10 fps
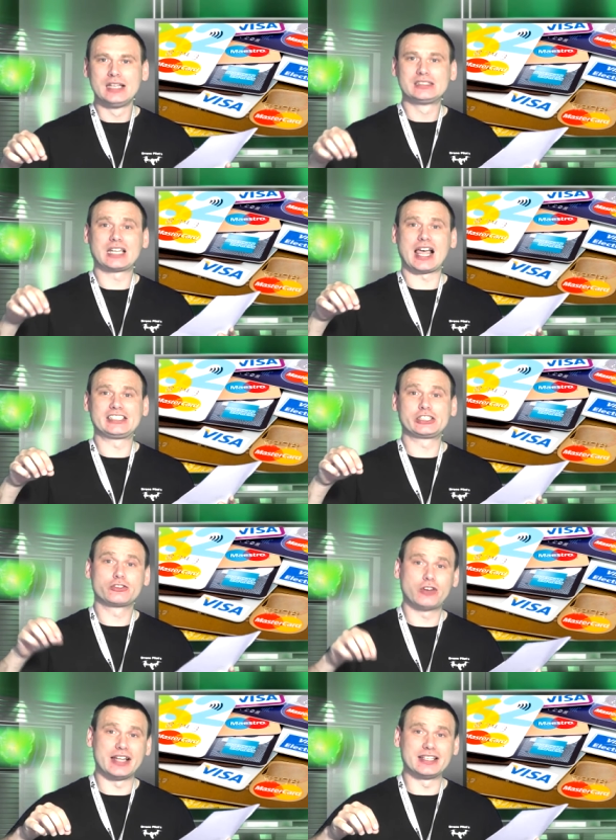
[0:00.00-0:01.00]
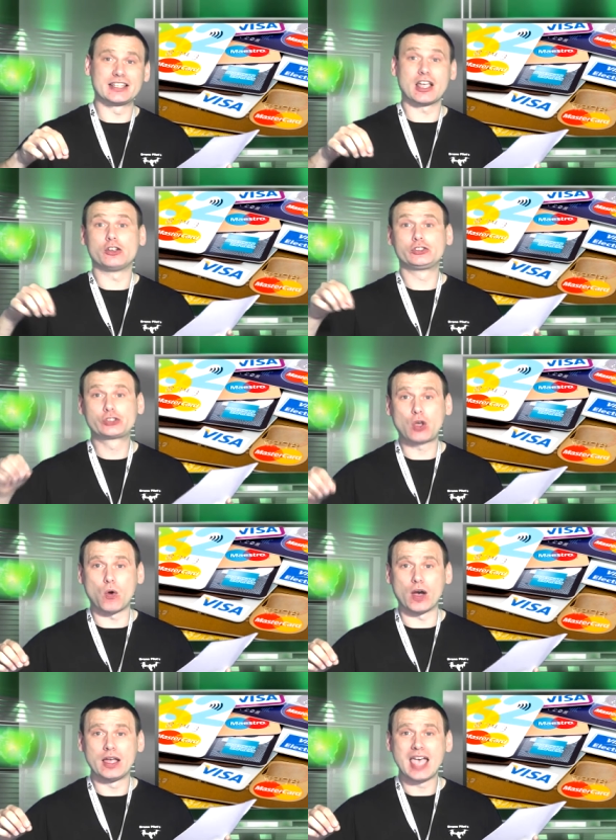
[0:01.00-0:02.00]
slash credit
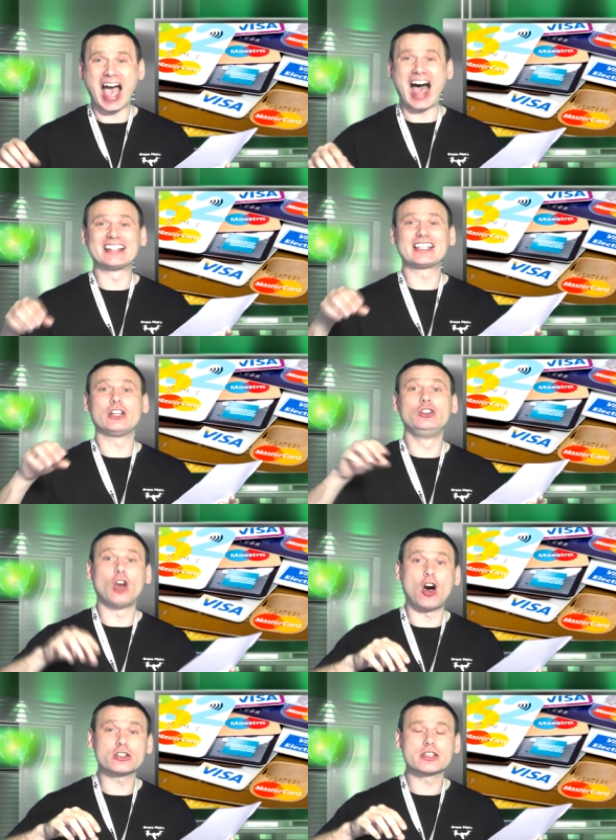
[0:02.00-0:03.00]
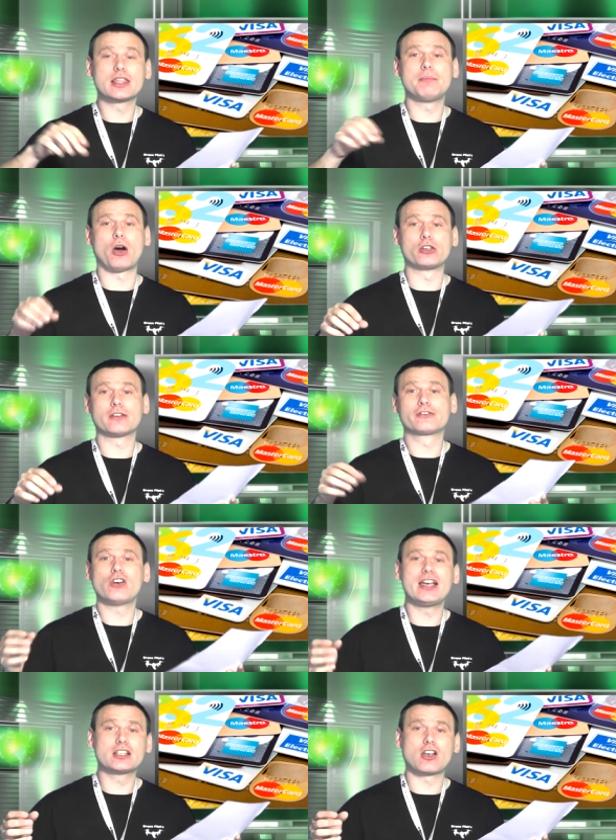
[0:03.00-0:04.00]
score and not the amount of
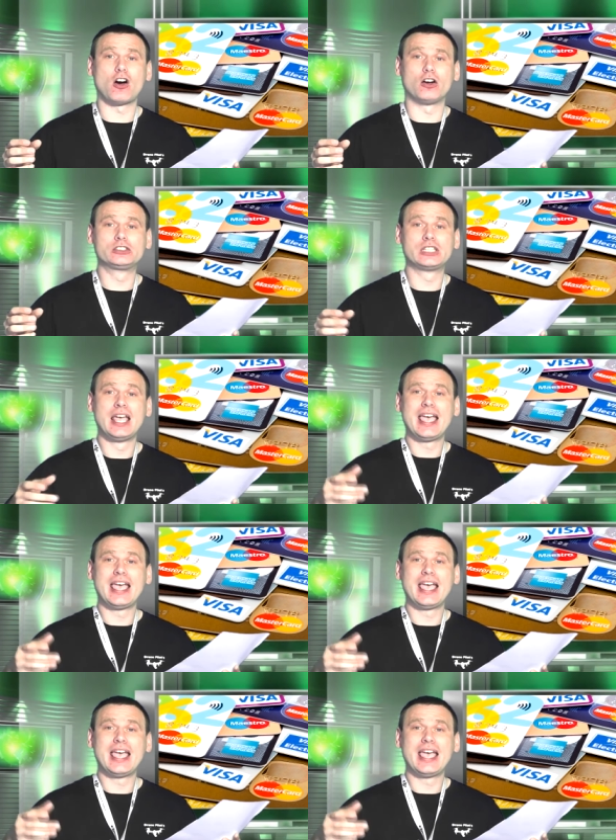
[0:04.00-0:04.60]
credit cards